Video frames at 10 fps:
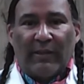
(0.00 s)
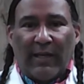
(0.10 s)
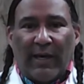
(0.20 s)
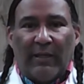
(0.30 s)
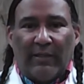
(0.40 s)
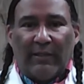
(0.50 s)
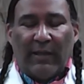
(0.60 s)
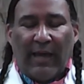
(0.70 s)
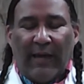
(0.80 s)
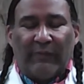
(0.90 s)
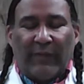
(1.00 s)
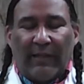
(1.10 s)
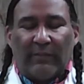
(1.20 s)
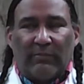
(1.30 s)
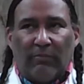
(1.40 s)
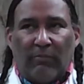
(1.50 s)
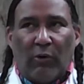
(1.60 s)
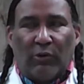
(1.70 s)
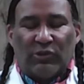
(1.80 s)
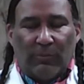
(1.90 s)
To kind of have that
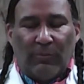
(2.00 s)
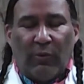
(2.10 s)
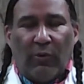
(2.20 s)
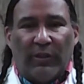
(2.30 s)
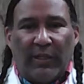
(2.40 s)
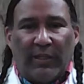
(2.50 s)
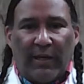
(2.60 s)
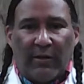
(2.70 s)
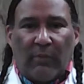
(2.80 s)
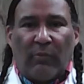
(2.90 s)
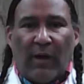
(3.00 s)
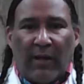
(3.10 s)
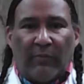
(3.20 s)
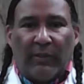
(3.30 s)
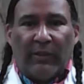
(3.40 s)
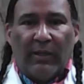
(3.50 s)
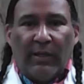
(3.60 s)
moral support and that camaraderie.